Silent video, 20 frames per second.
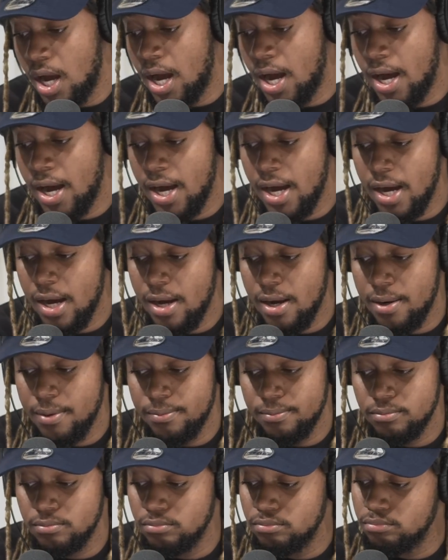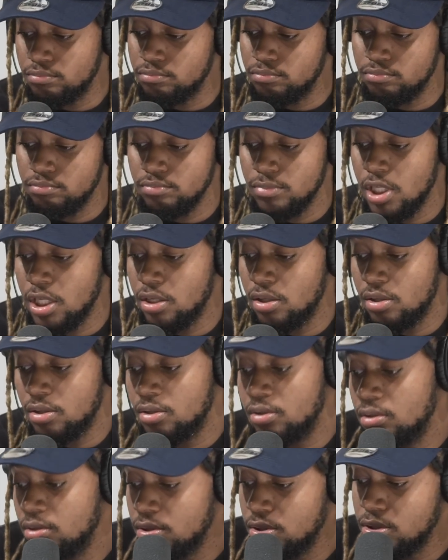um, you
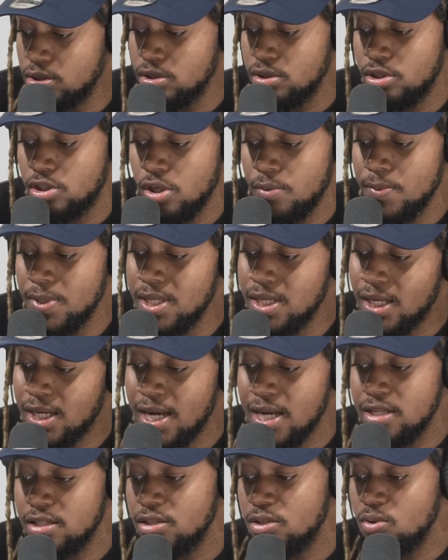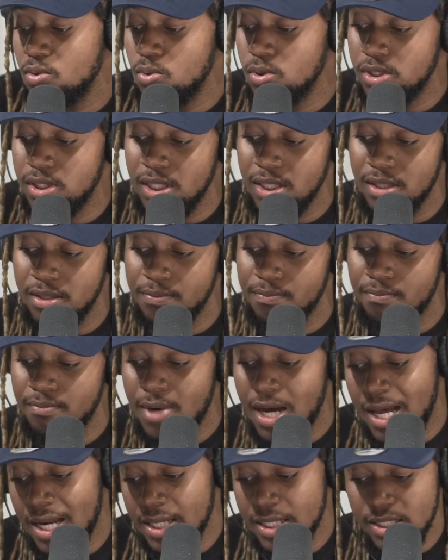know, Jamaicans using
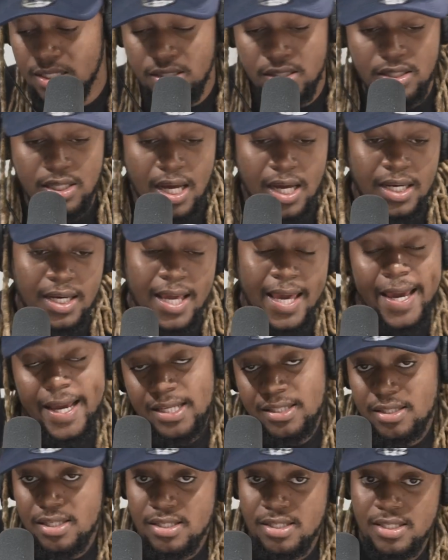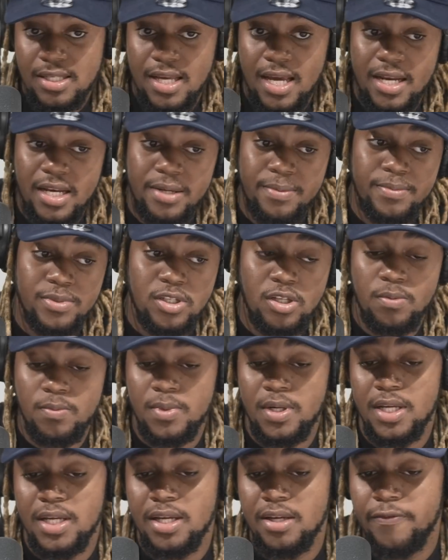mollies and ecstasy and them
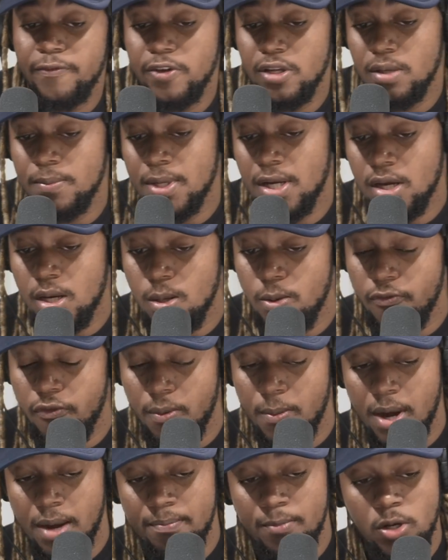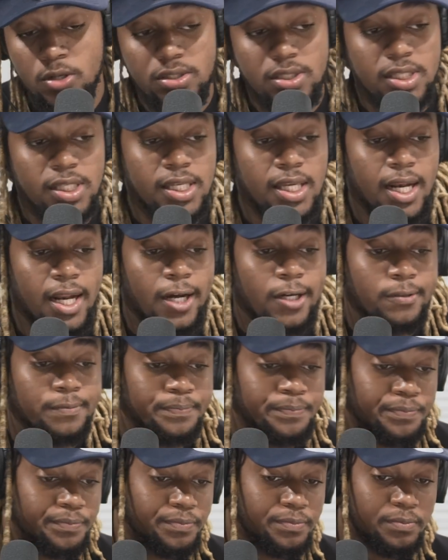something there. You hear me? I come from a bounty killer,
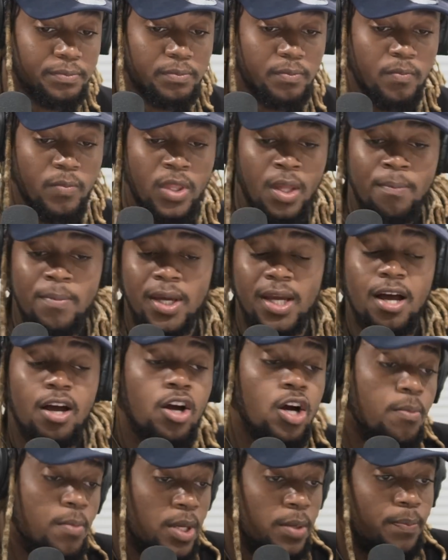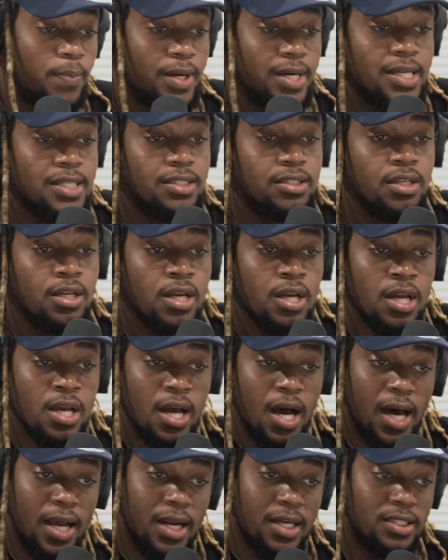make a comment on it
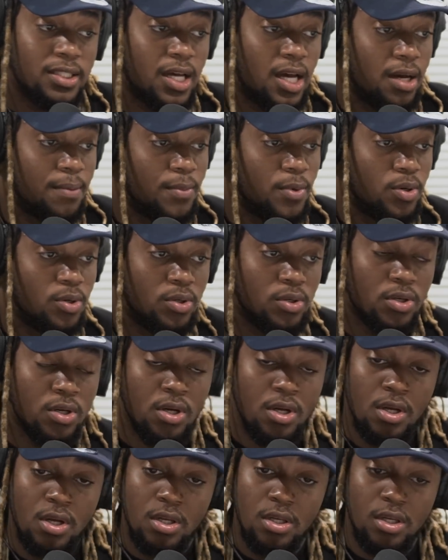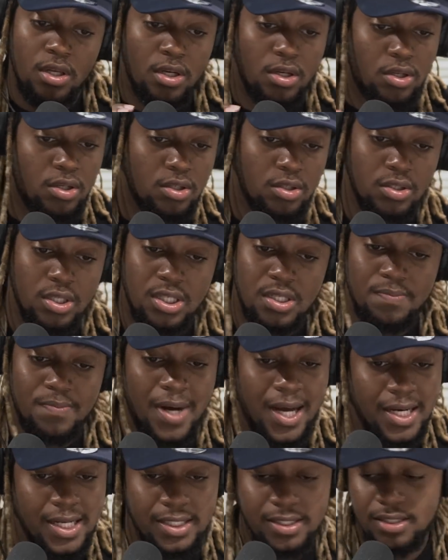and I thought about, you know, this
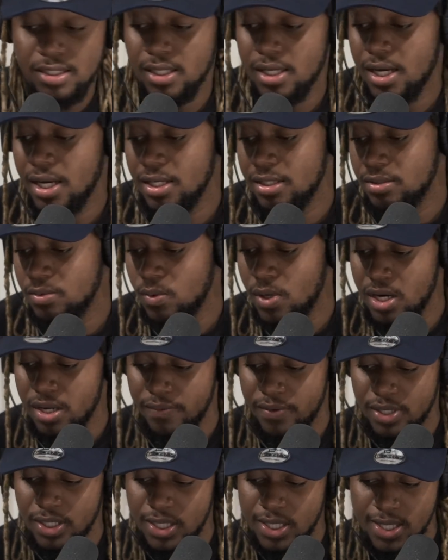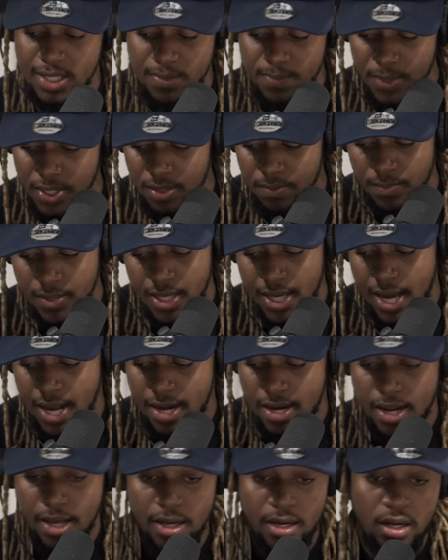molly thing and whatever the case may be.
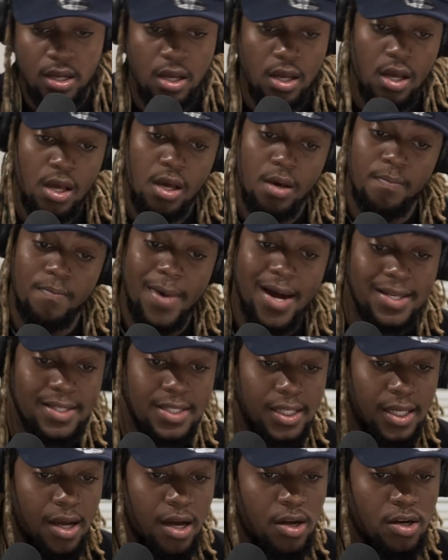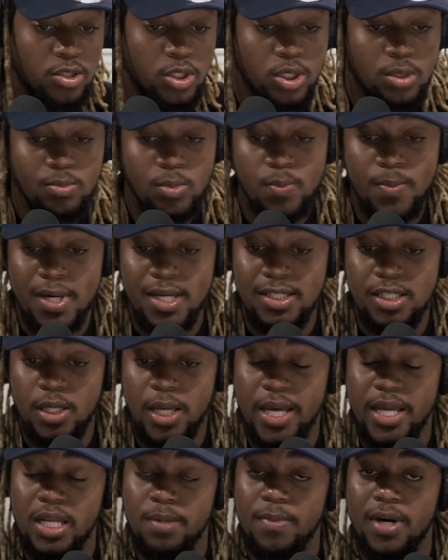And then Masicka gossip to boom and
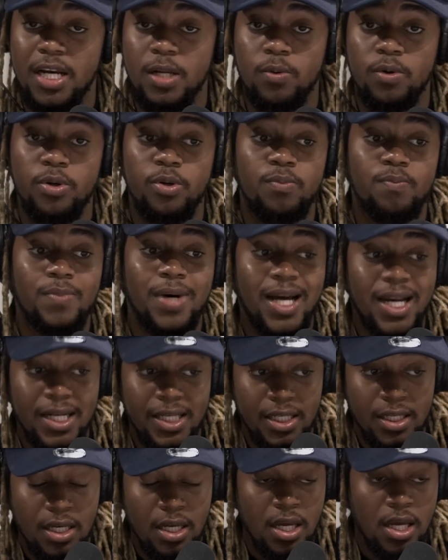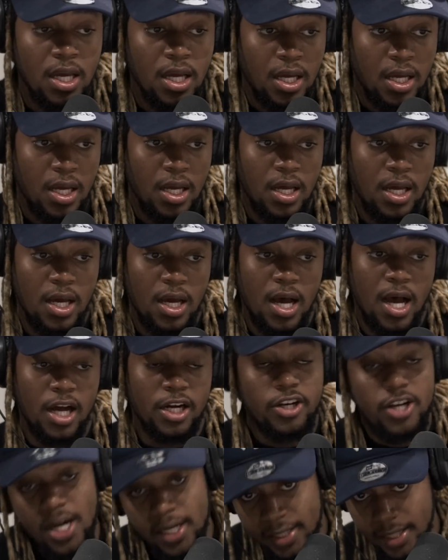see anybody with a molly
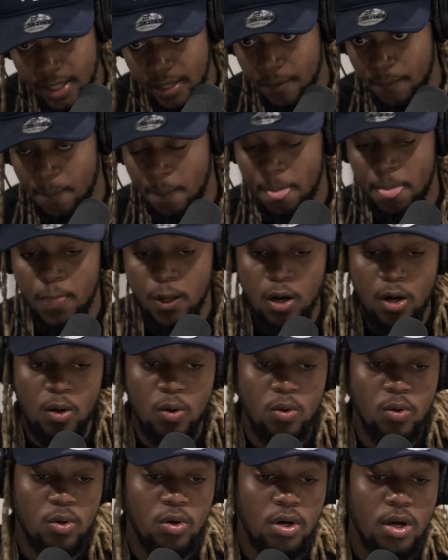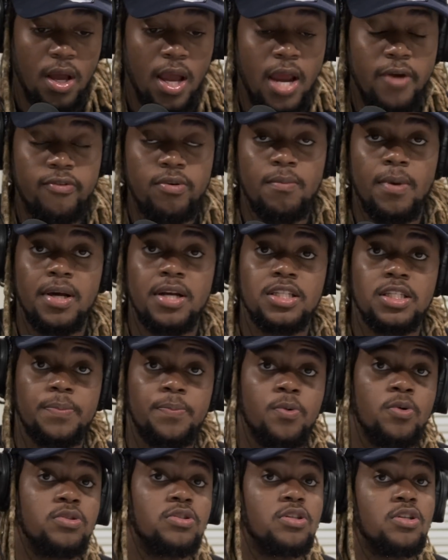a cracking. Now, everybody's
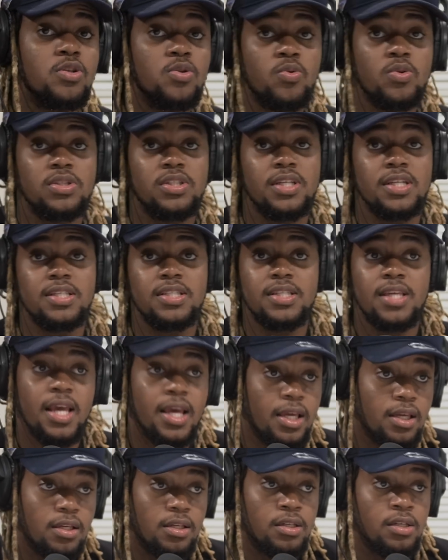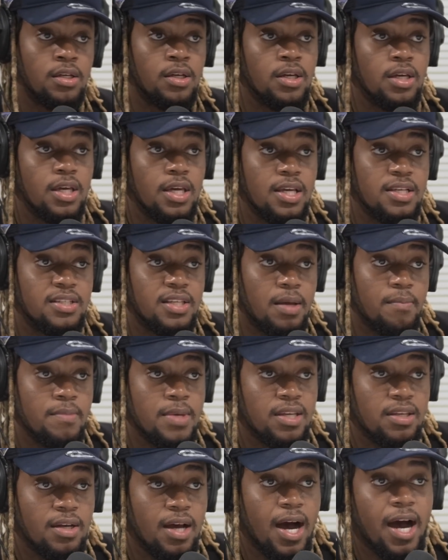supposed to know Seskeng is a
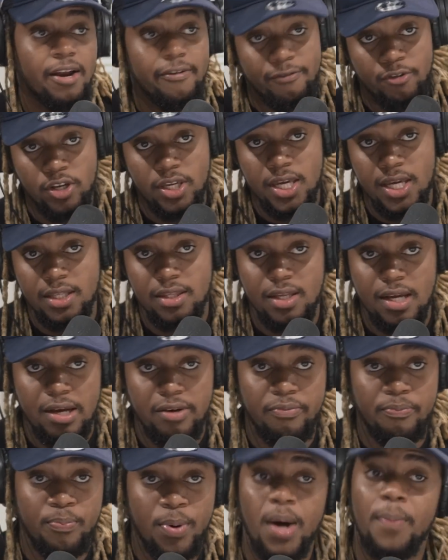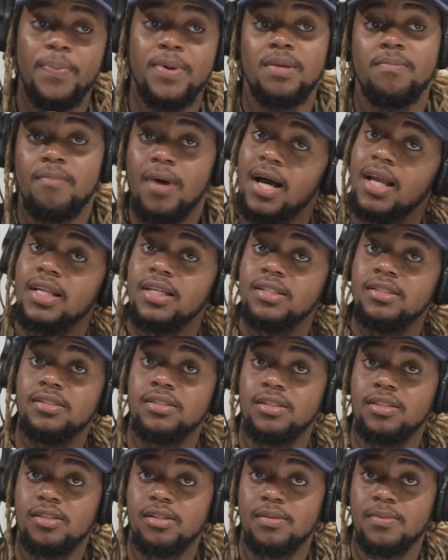big advocate of popping
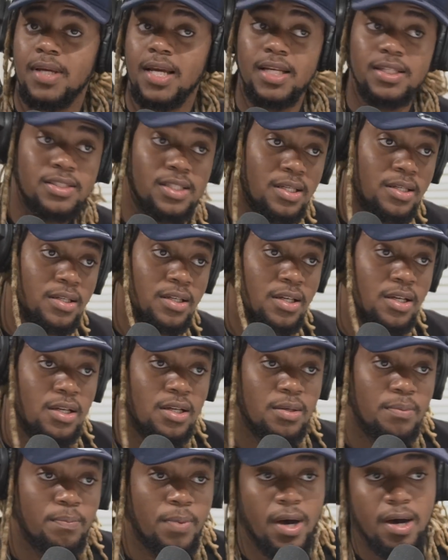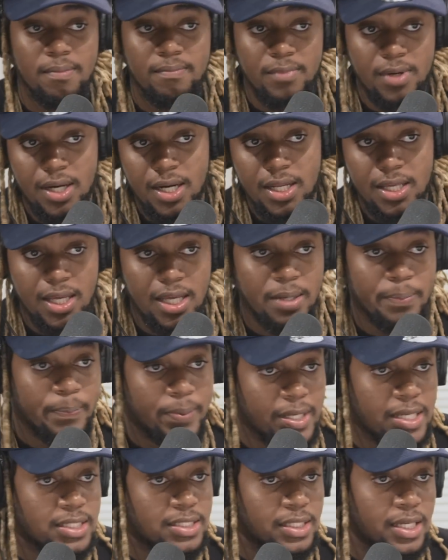mollies. You know what I mean? I say pop molly
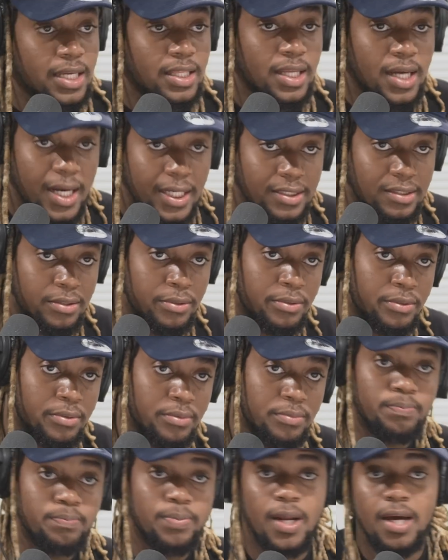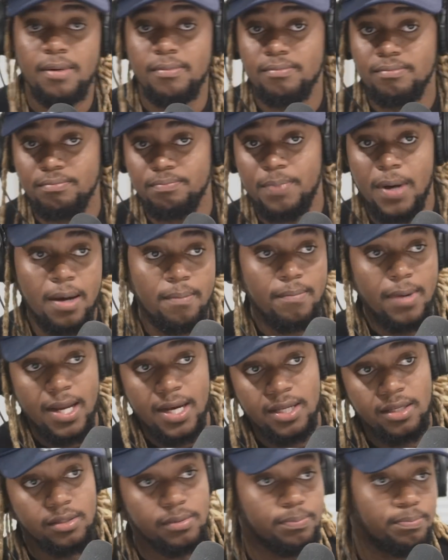and please get hot. Pop
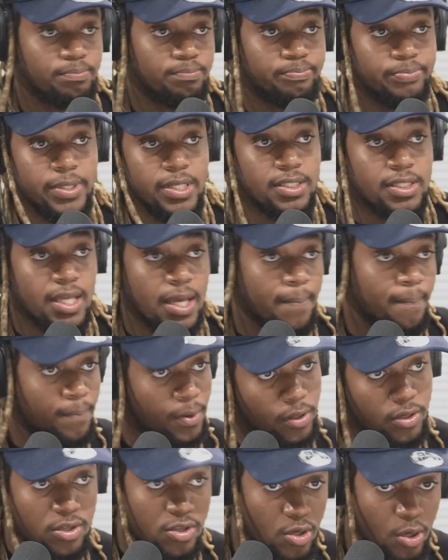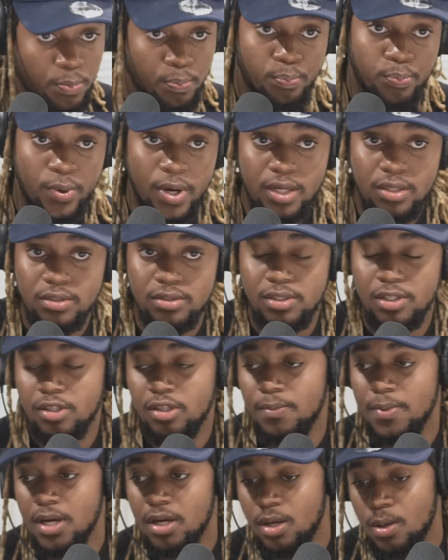molly, place get bloody up and you
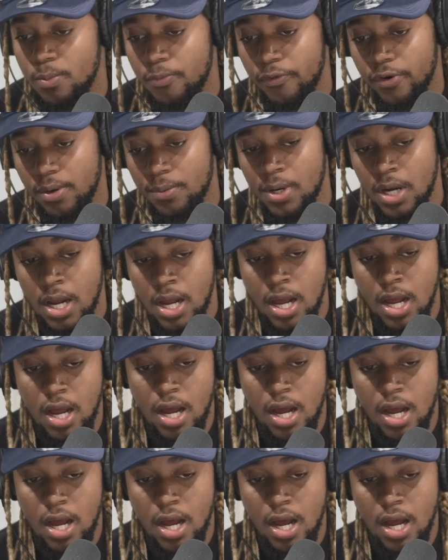know where I come from.